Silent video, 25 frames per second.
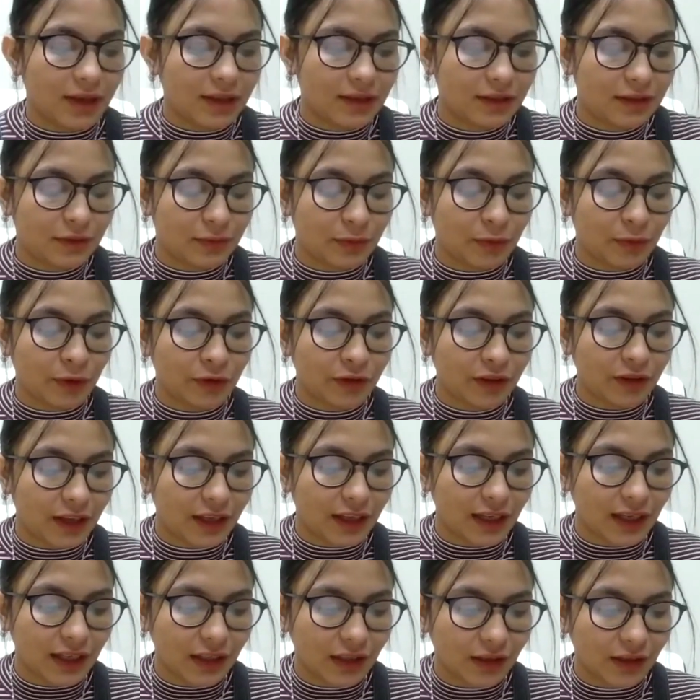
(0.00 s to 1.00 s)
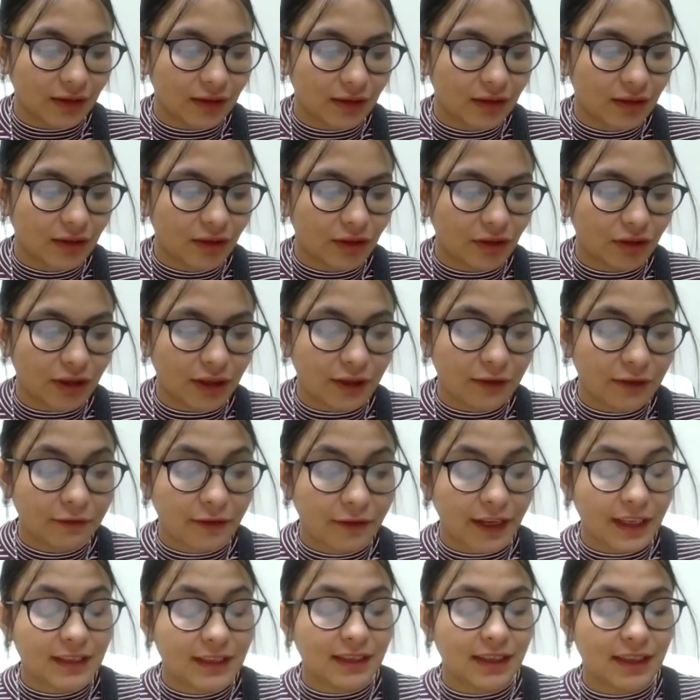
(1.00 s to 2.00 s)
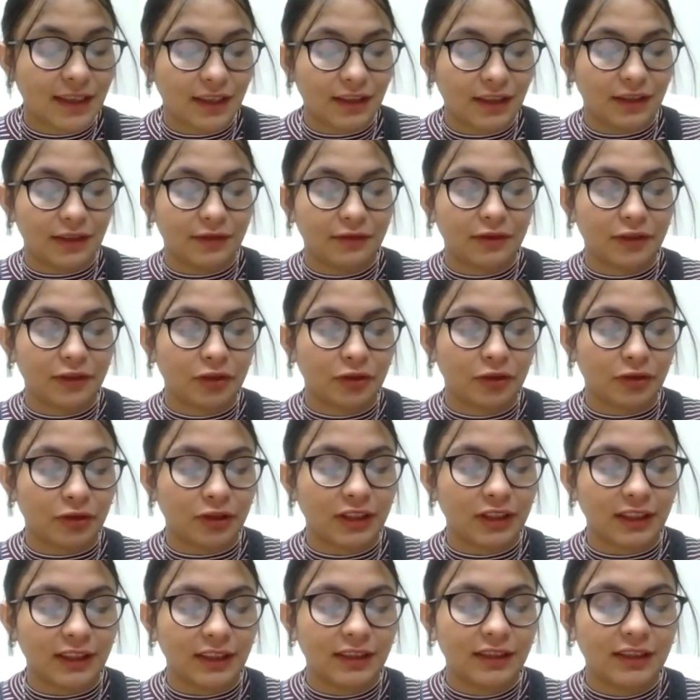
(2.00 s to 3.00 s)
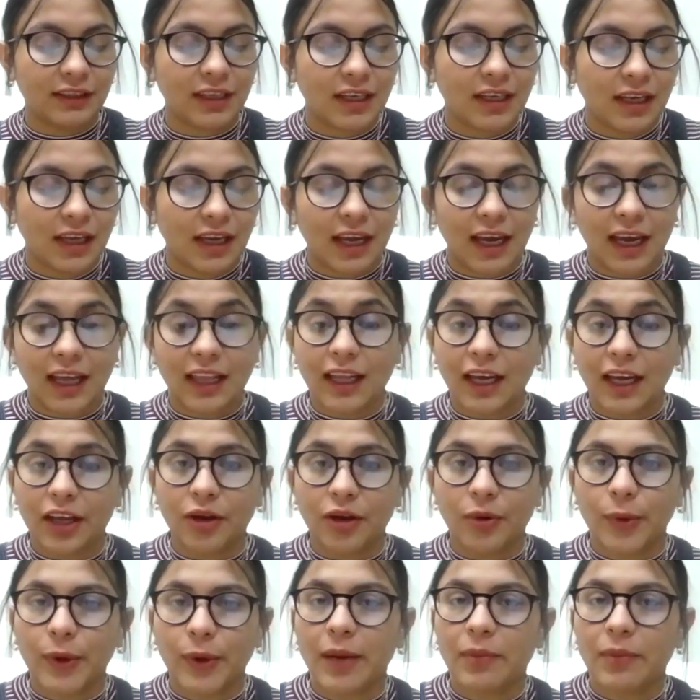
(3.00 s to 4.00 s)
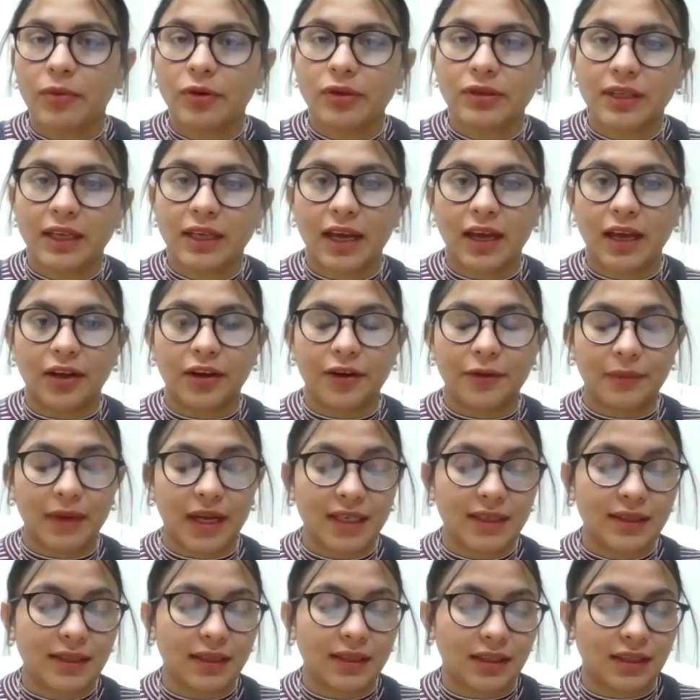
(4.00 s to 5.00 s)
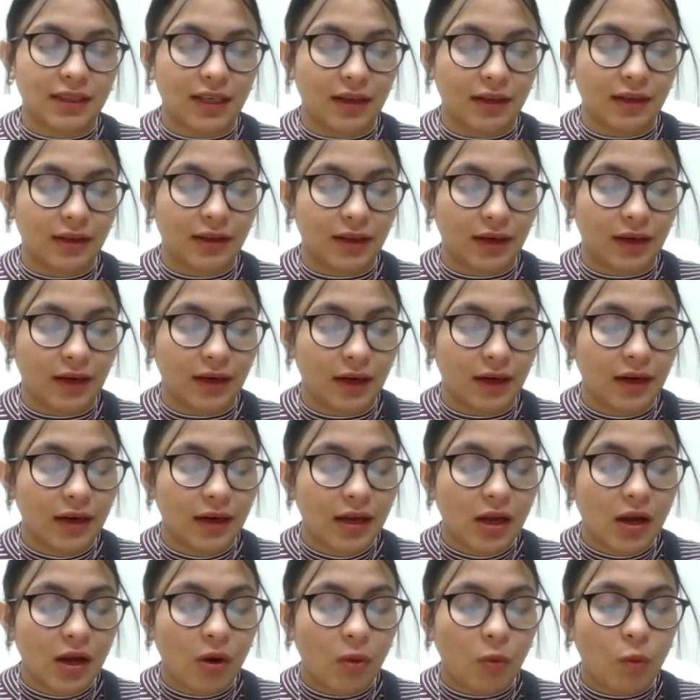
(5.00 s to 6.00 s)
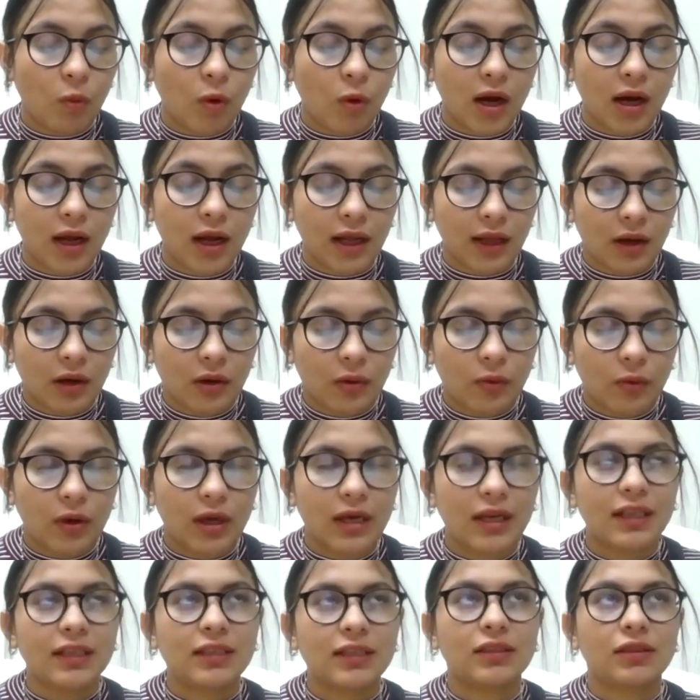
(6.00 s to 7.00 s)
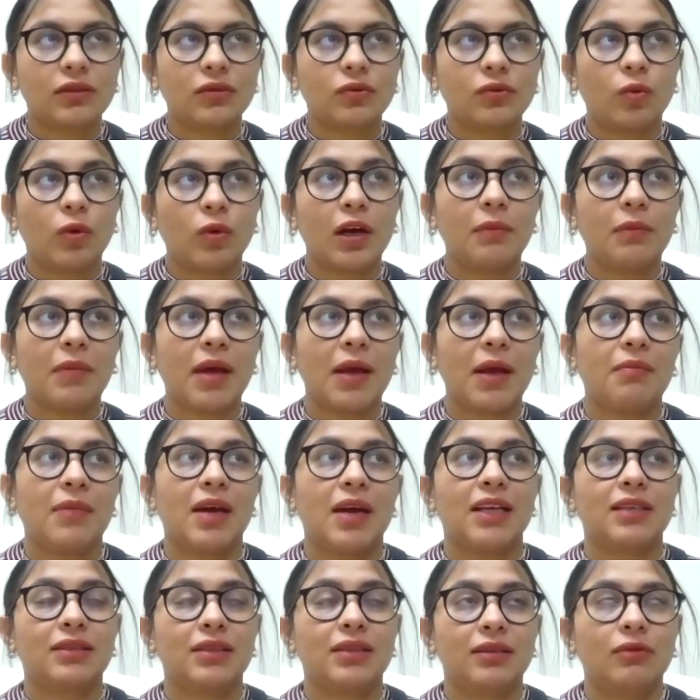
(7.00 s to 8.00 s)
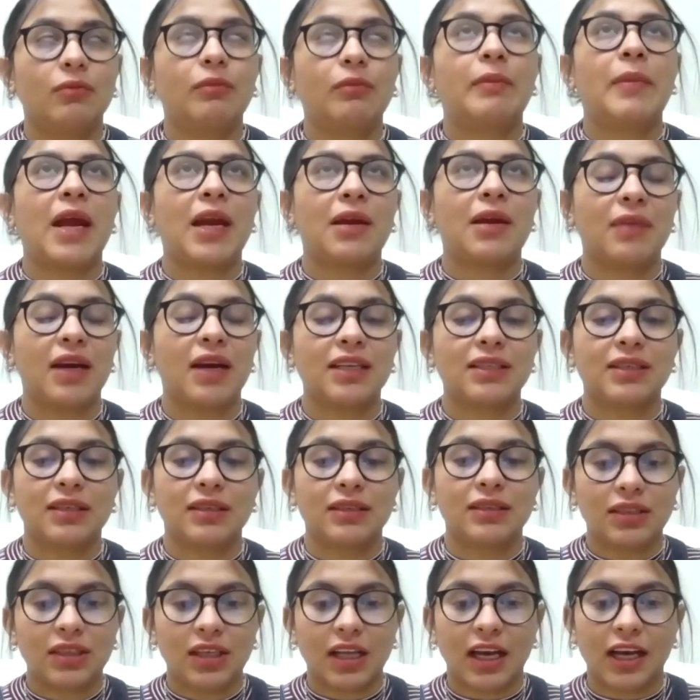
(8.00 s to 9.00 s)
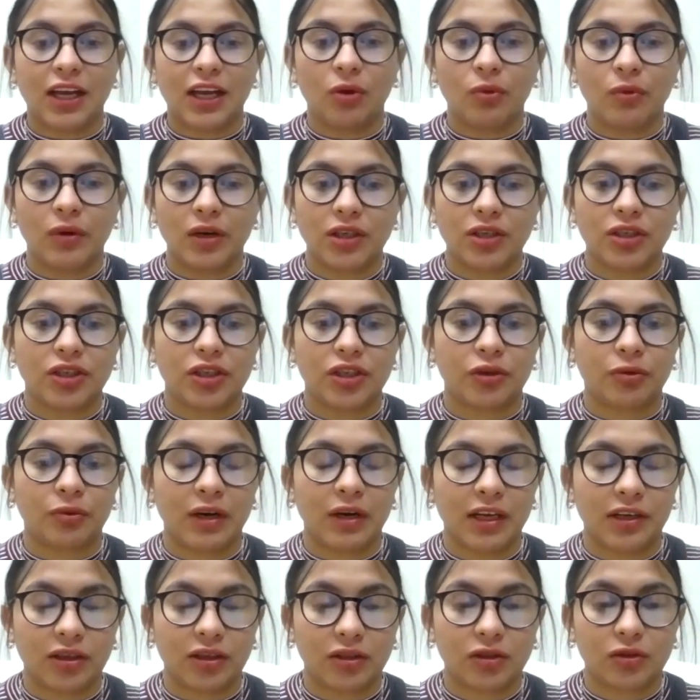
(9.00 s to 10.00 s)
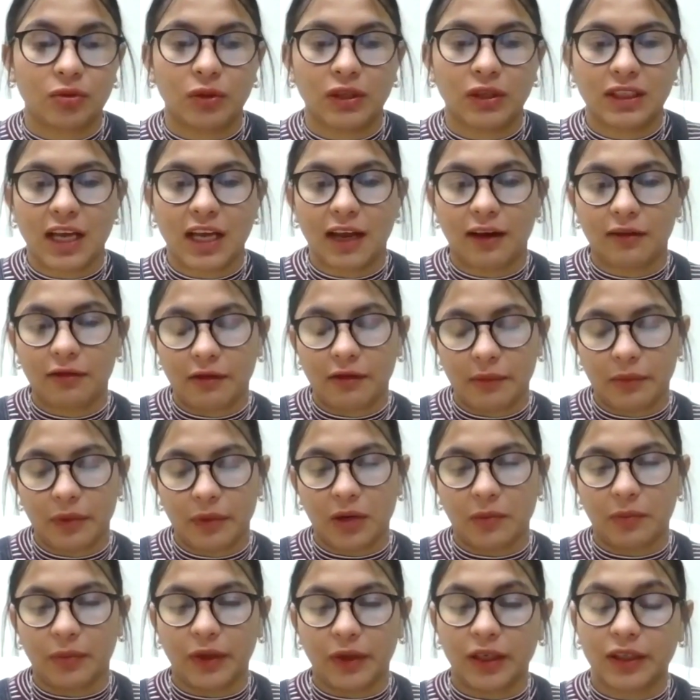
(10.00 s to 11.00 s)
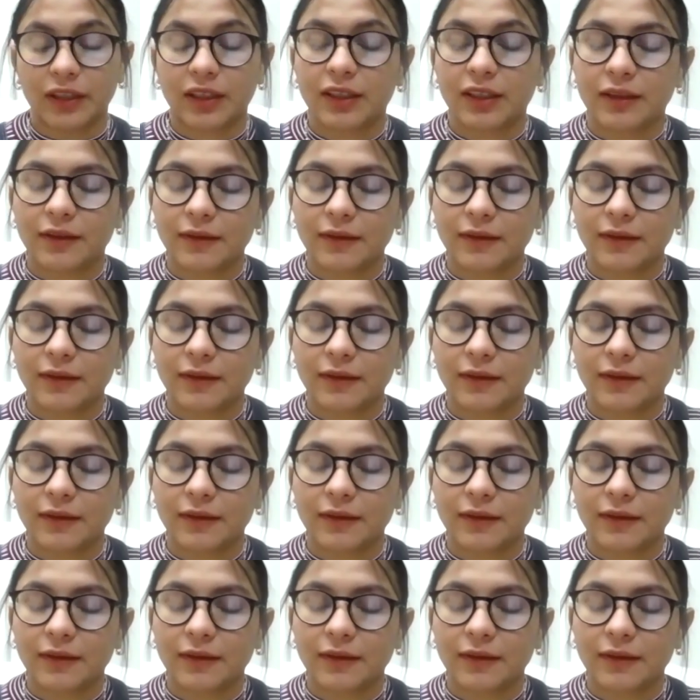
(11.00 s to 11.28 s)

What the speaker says: went smoothly and you didn't face any difficulties and that you were able to get your message out there. What is one main message that you wish your readers would take from your book?